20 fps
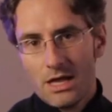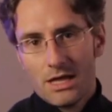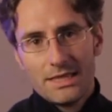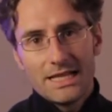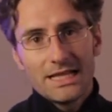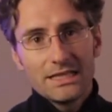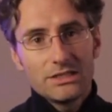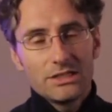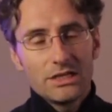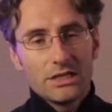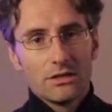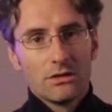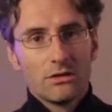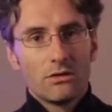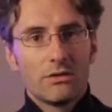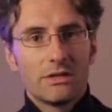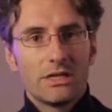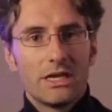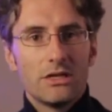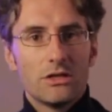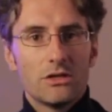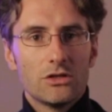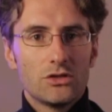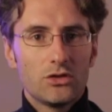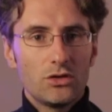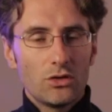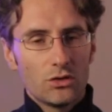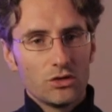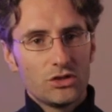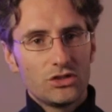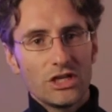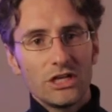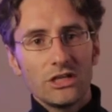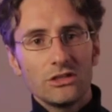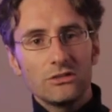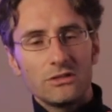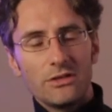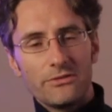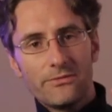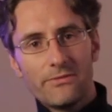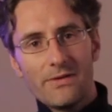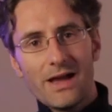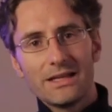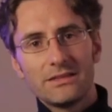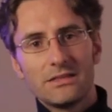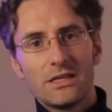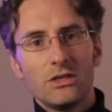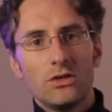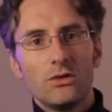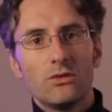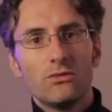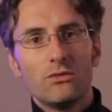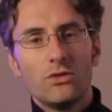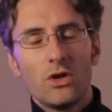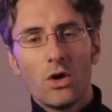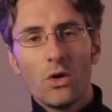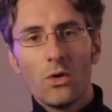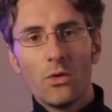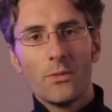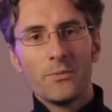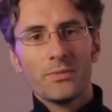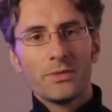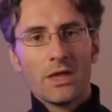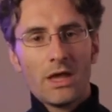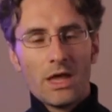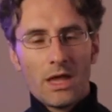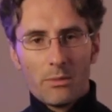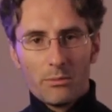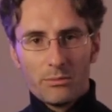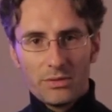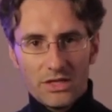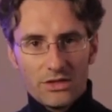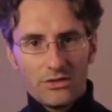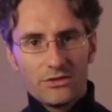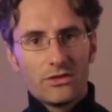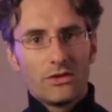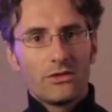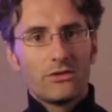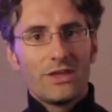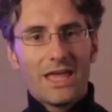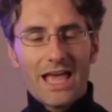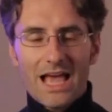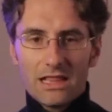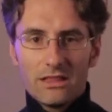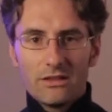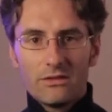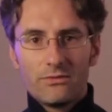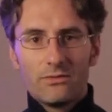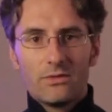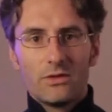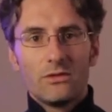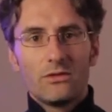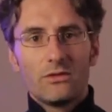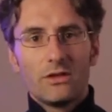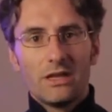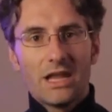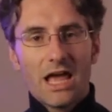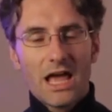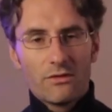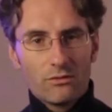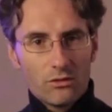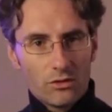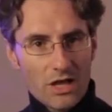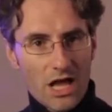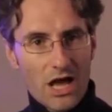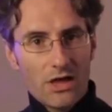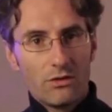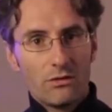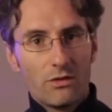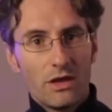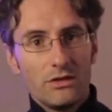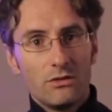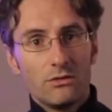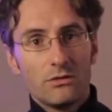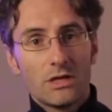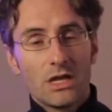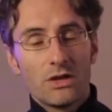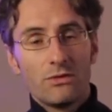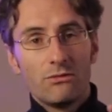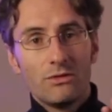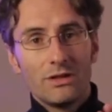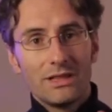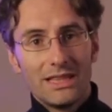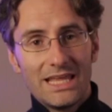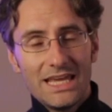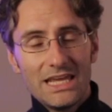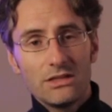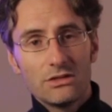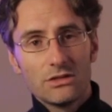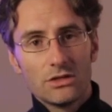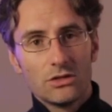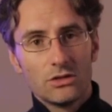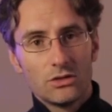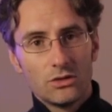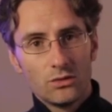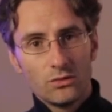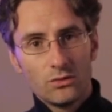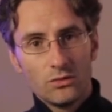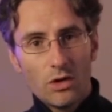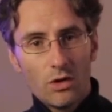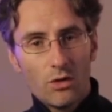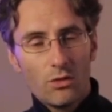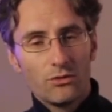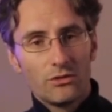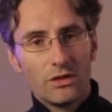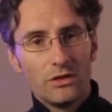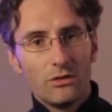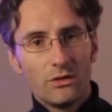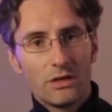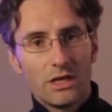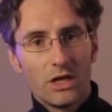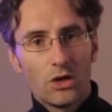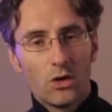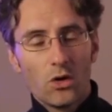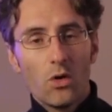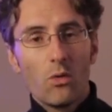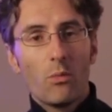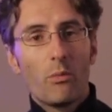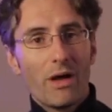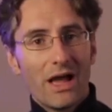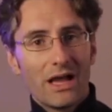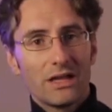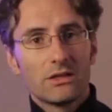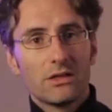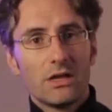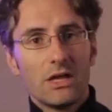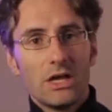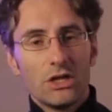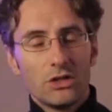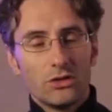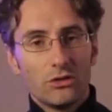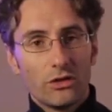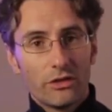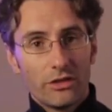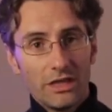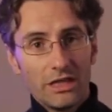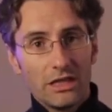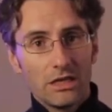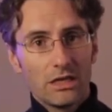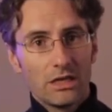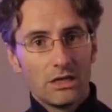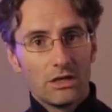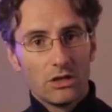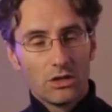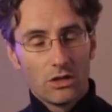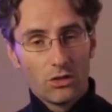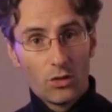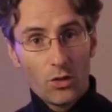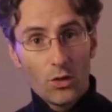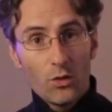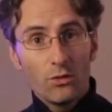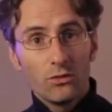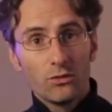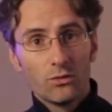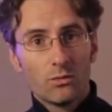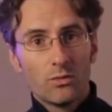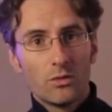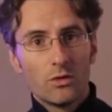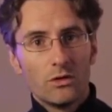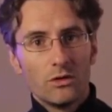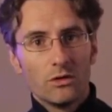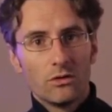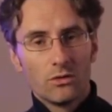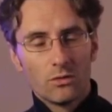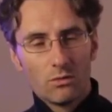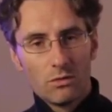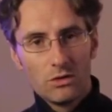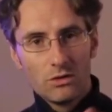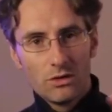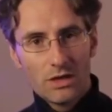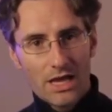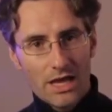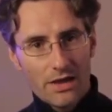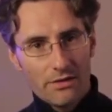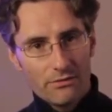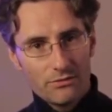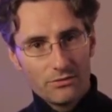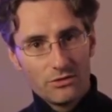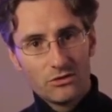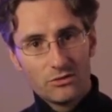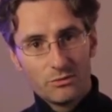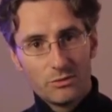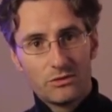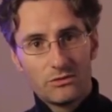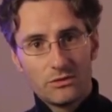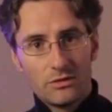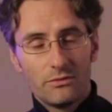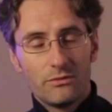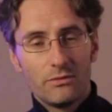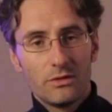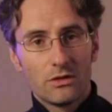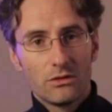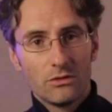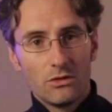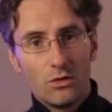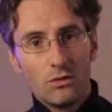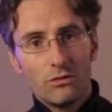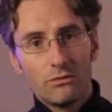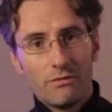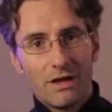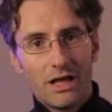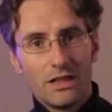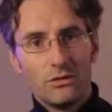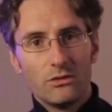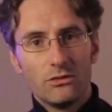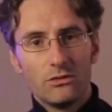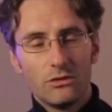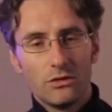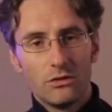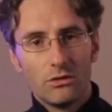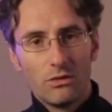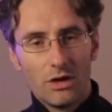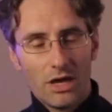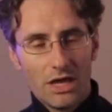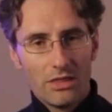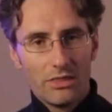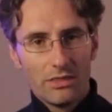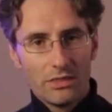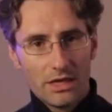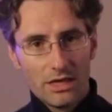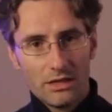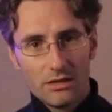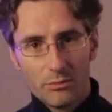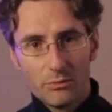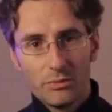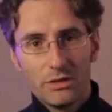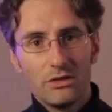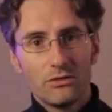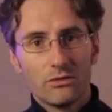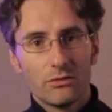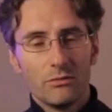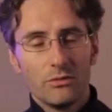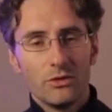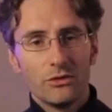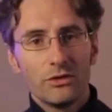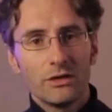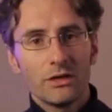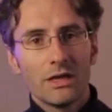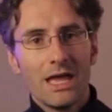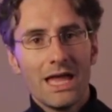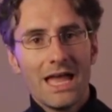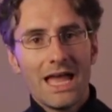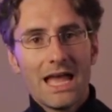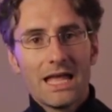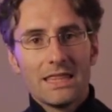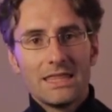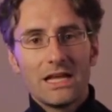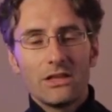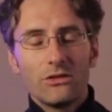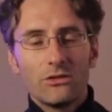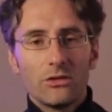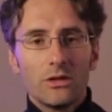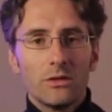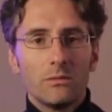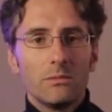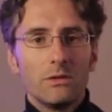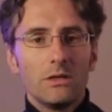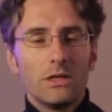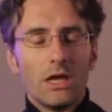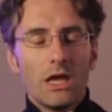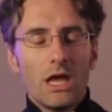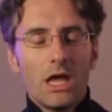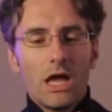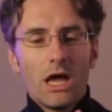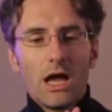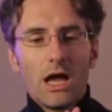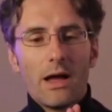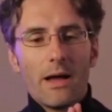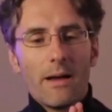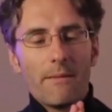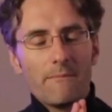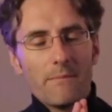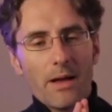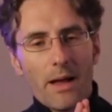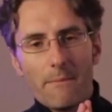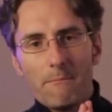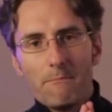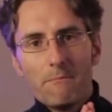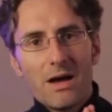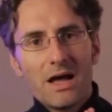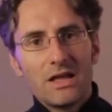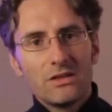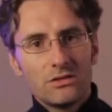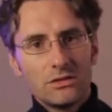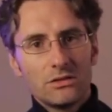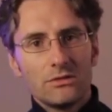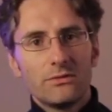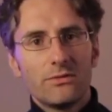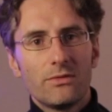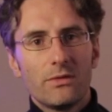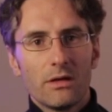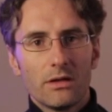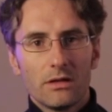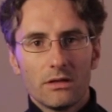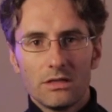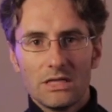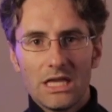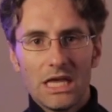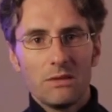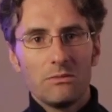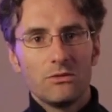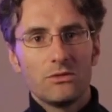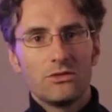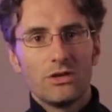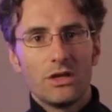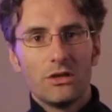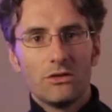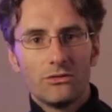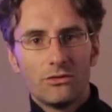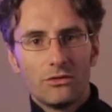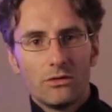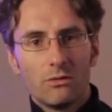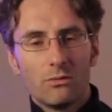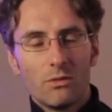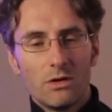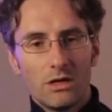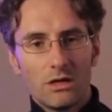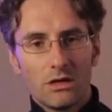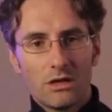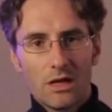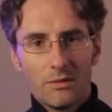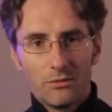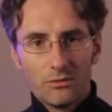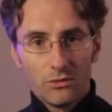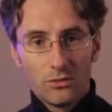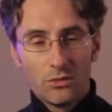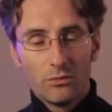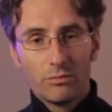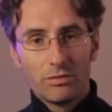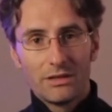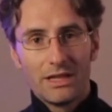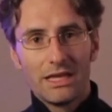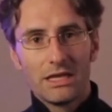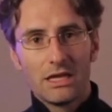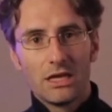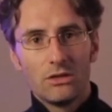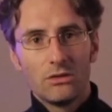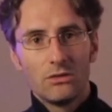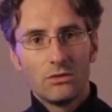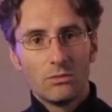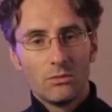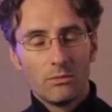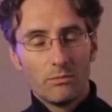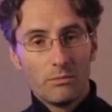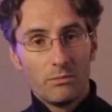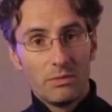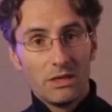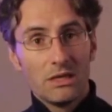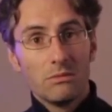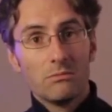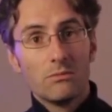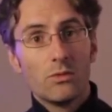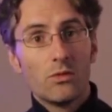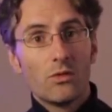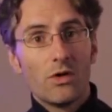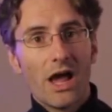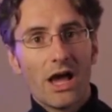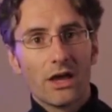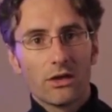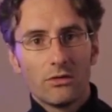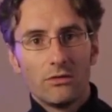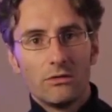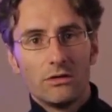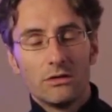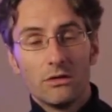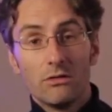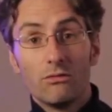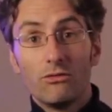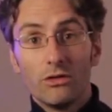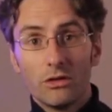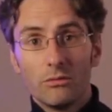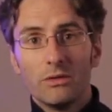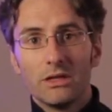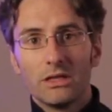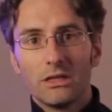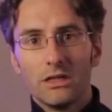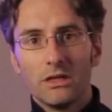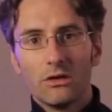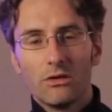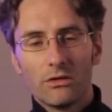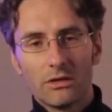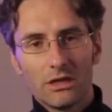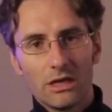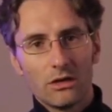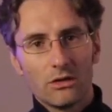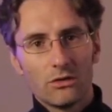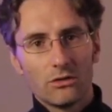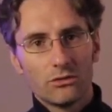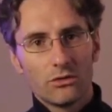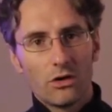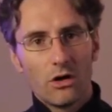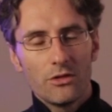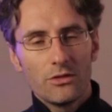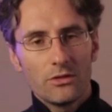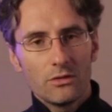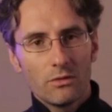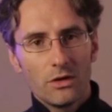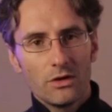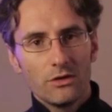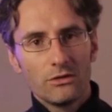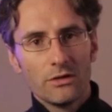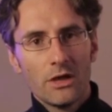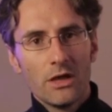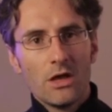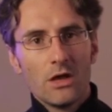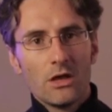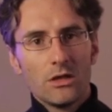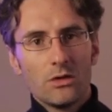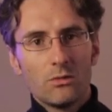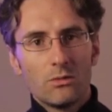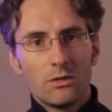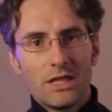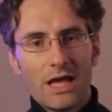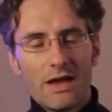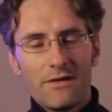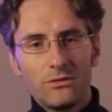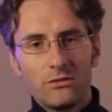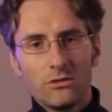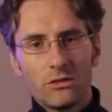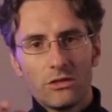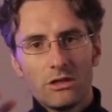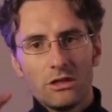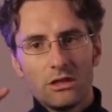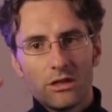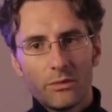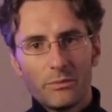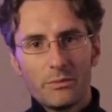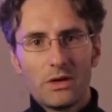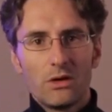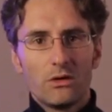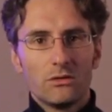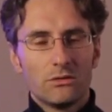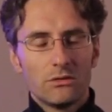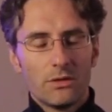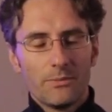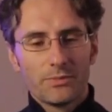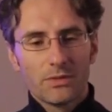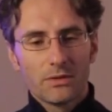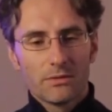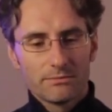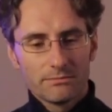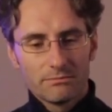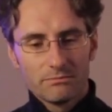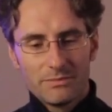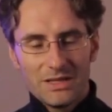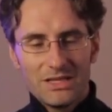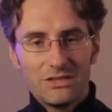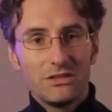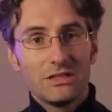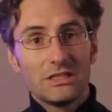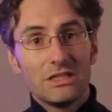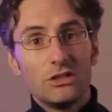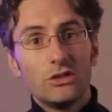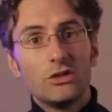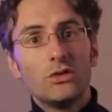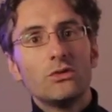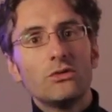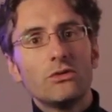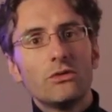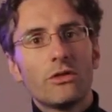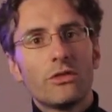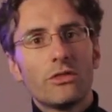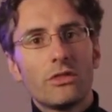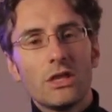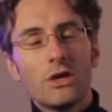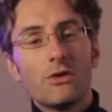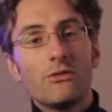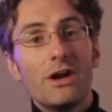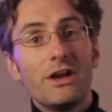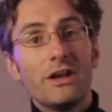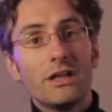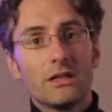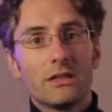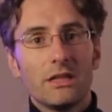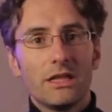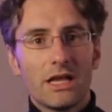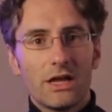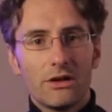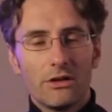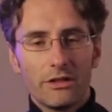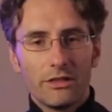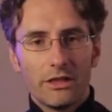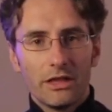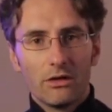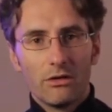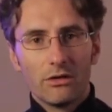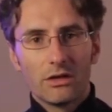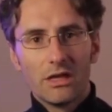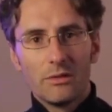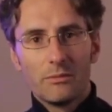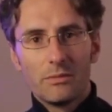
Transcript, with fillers: That's it. Okay. So just the fact that you know pizzas, elephants, and avocado, and you can relate to those and you can go back to thinking those words when you have the specific note values, you know, in, in a piece of music, that's gonna be a, a massive game changer when it comes to playing and to being more accurate rhythmically, okay? Because otherwise, you will have to think about basically too theoretically kind of thing, okay?